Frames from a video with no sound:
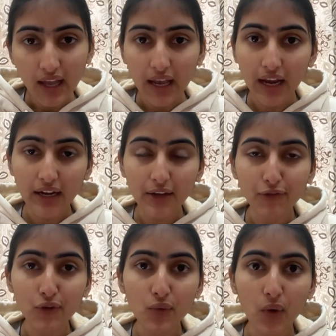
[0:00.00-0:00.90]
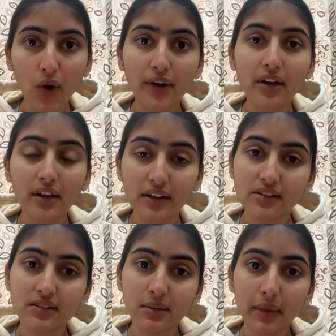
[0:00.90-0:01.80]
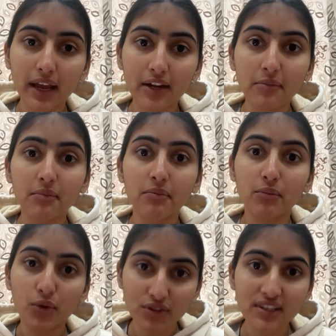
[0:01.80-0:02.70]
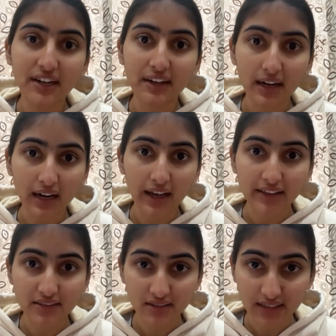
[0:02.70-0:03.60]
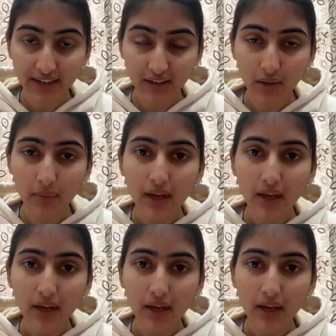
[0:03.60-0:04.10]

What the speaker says: And if you want a custom and more centralized setup,